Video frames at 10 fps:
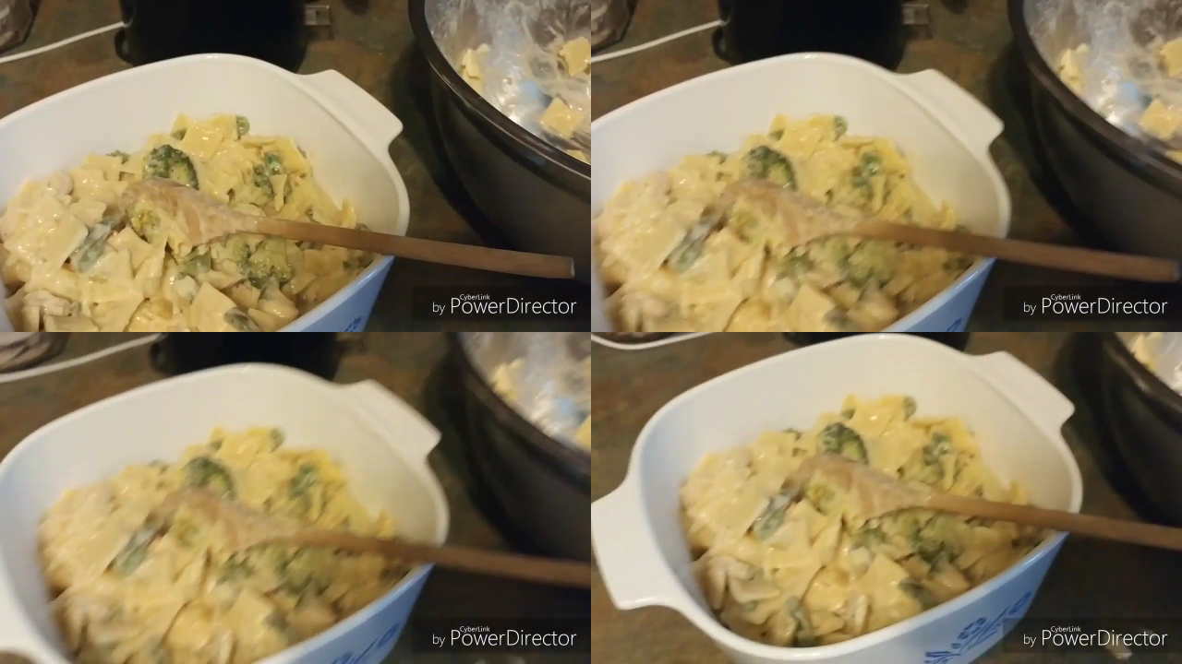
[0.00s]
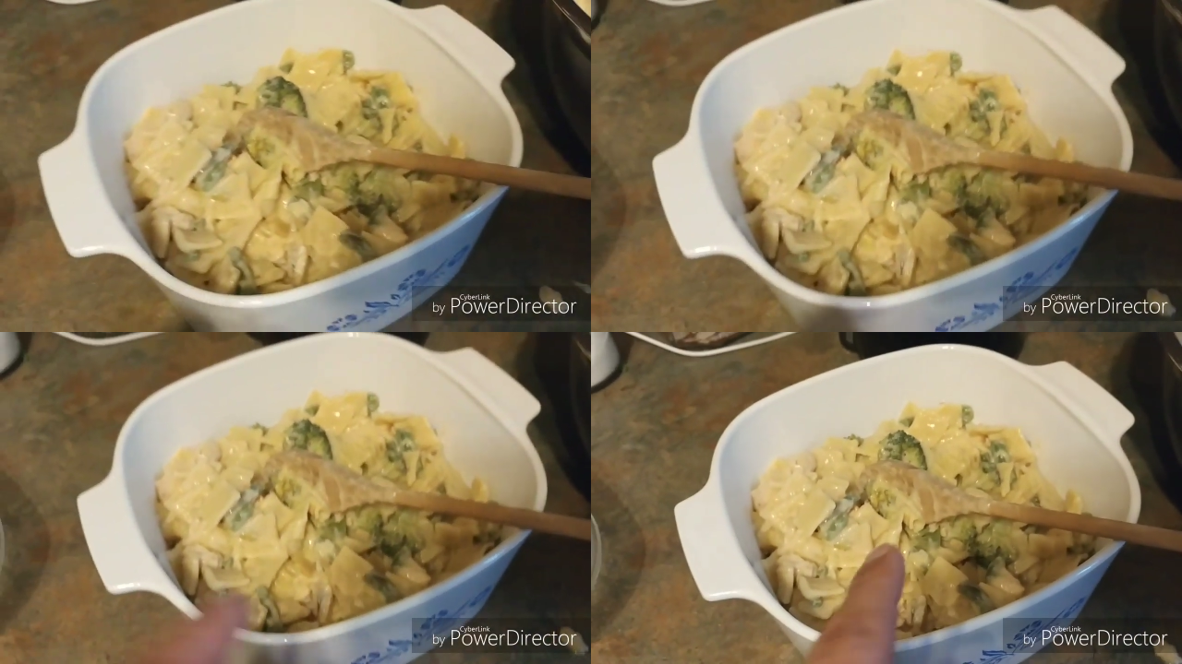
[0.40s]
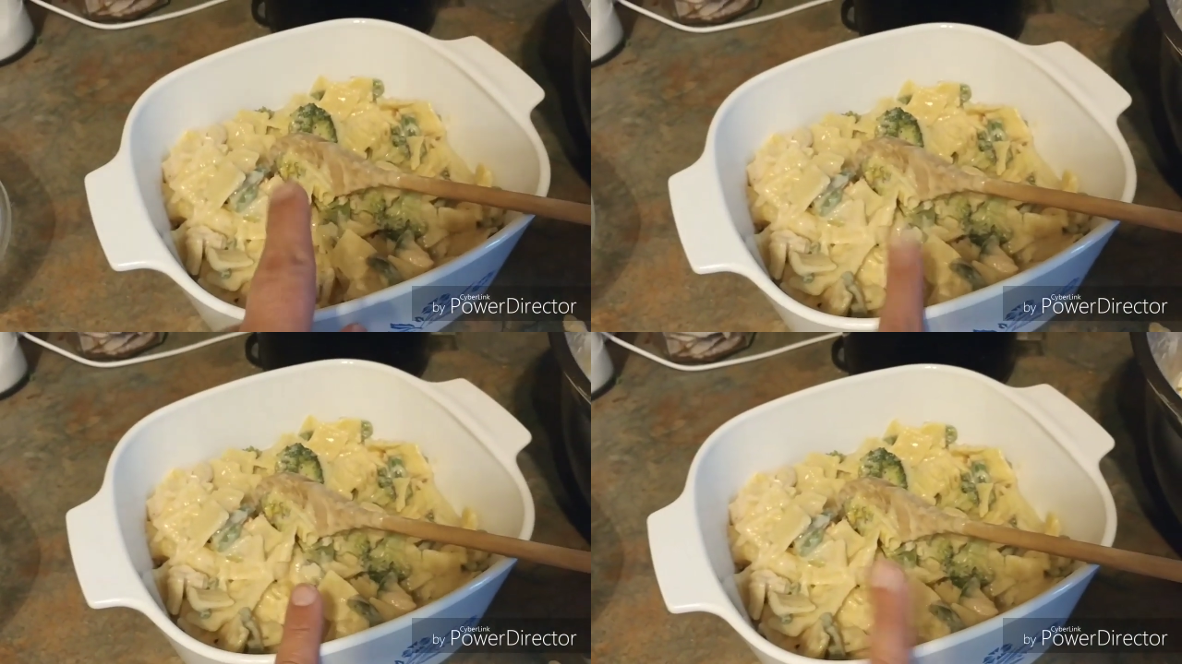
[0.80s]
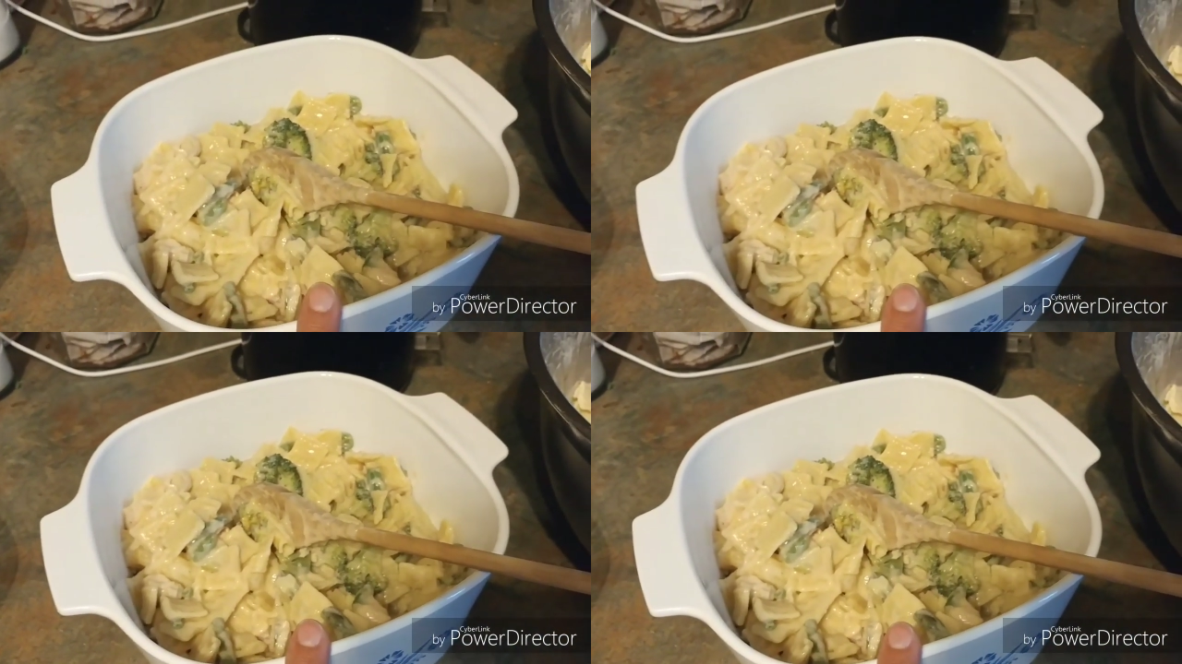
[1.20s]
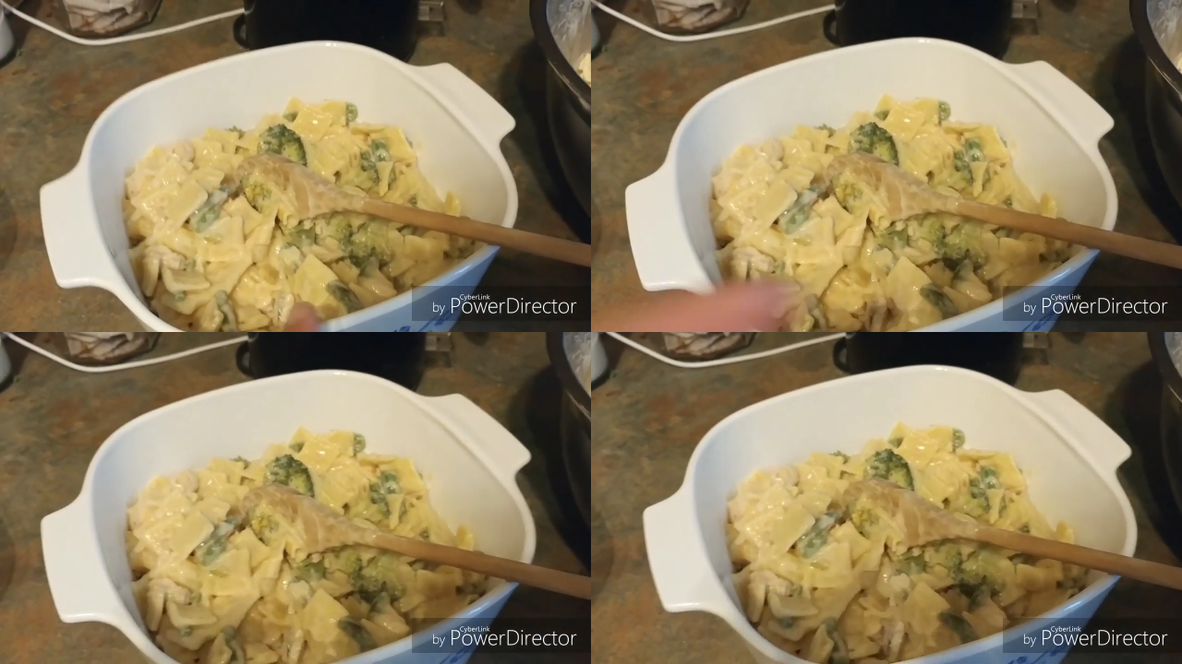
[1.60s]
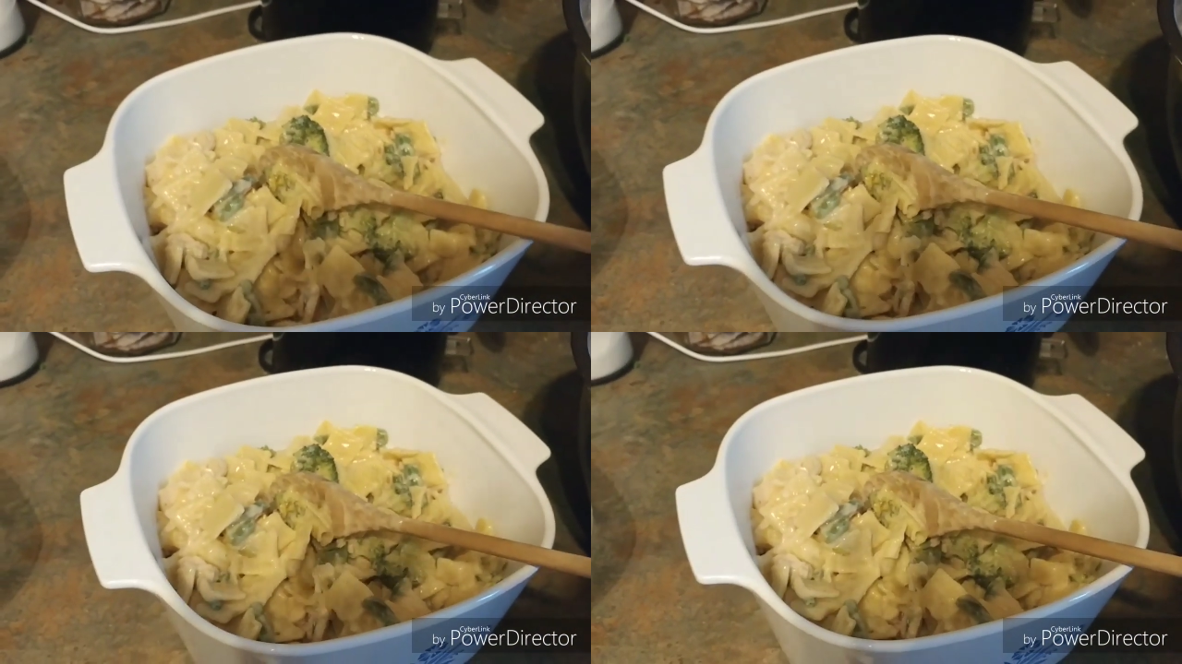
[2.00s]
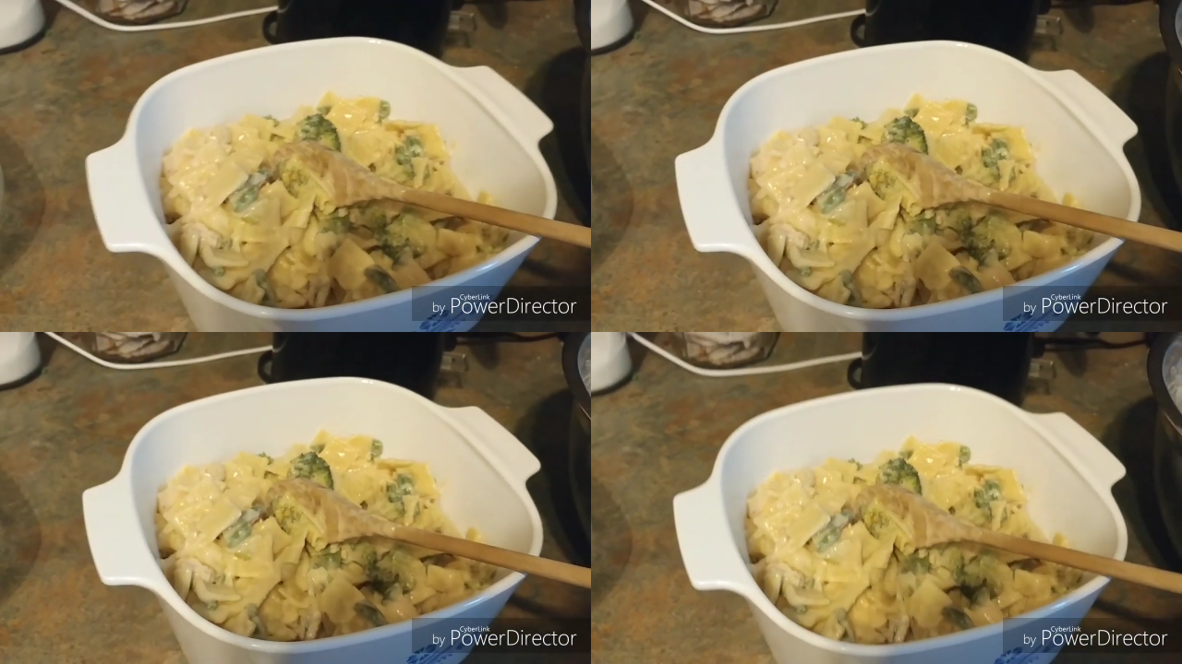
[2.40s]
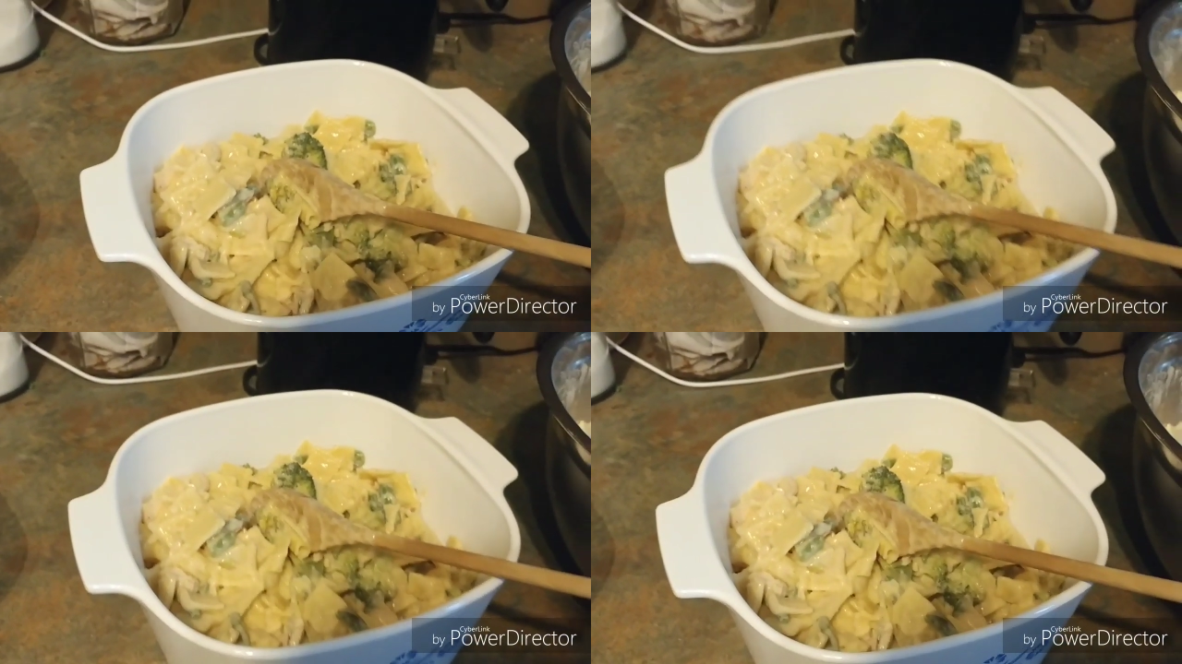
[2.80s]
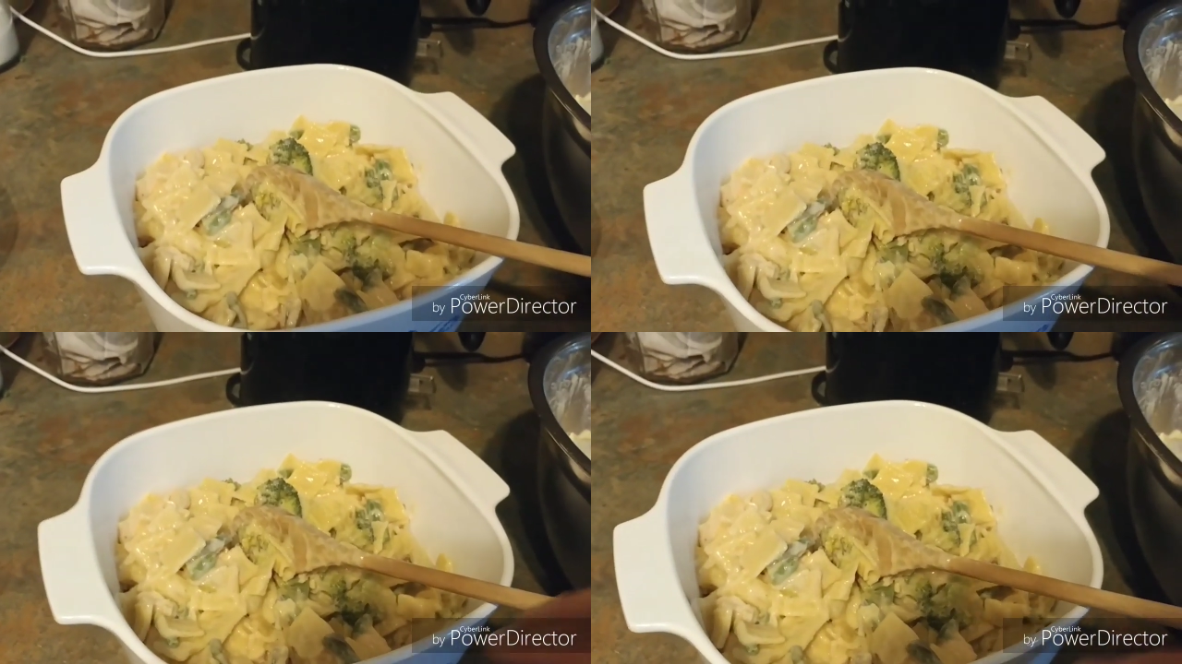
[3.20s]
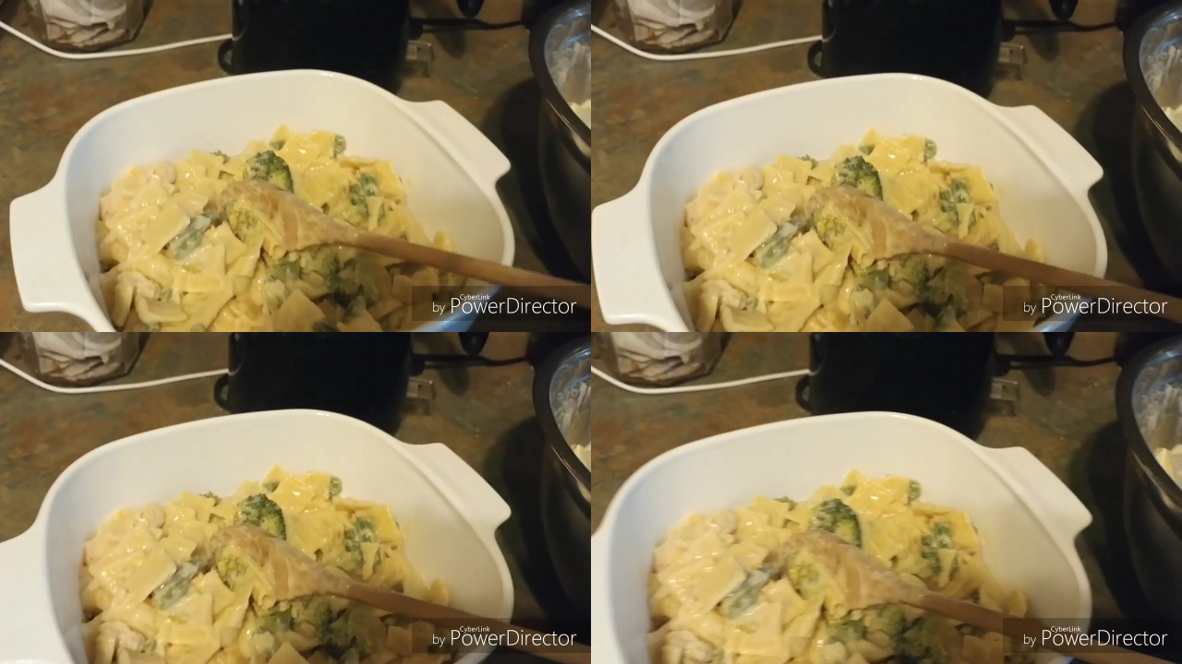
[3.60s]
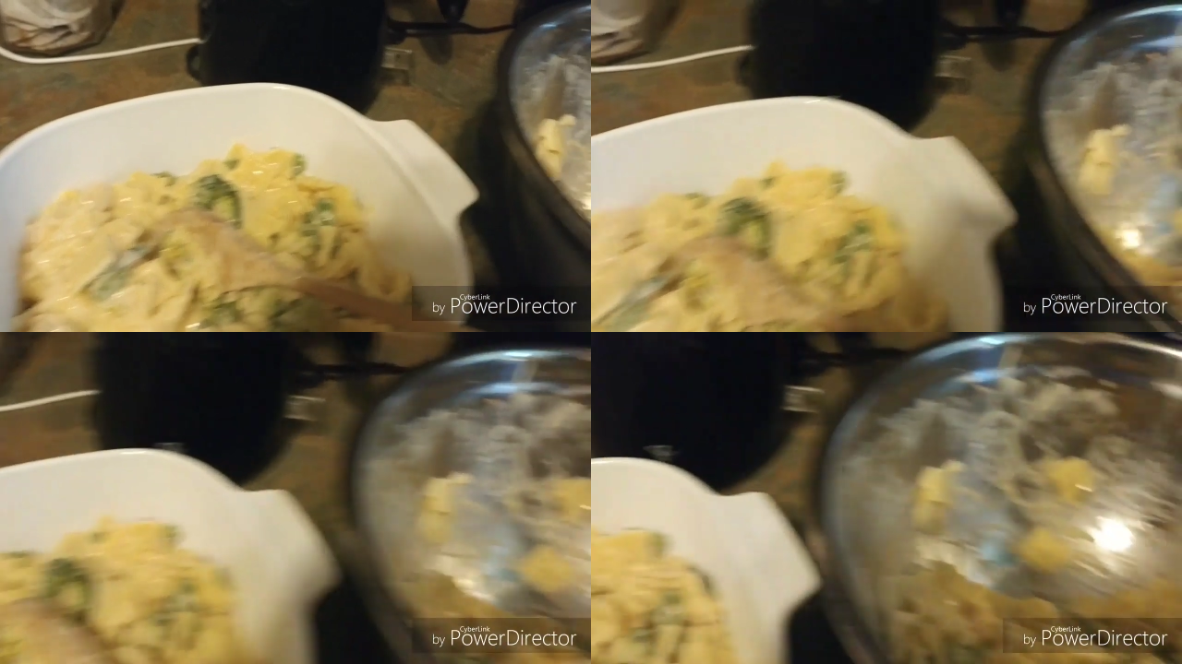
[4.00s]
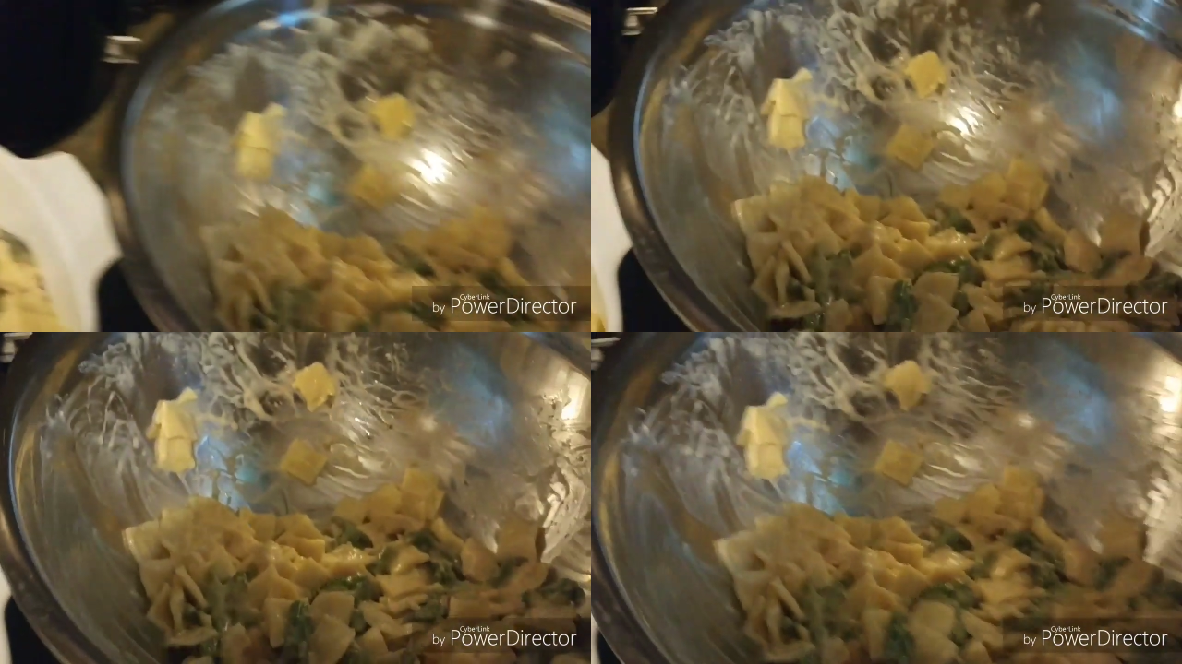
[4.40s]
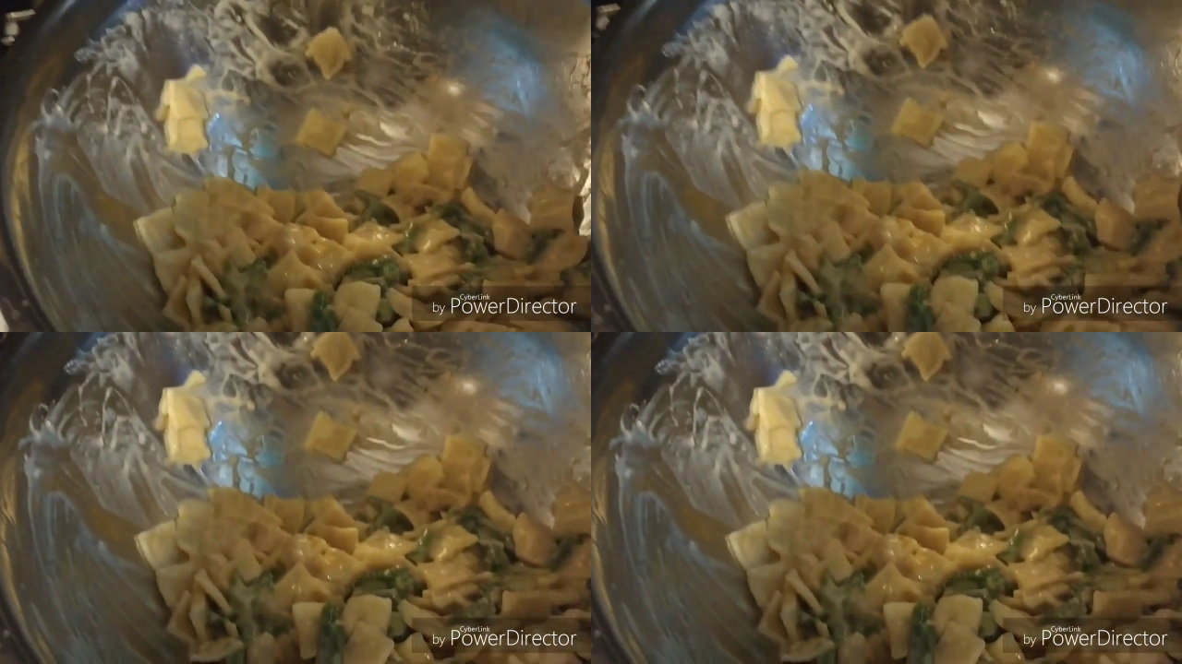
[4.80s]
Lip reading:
Nobody's mouth can be seen.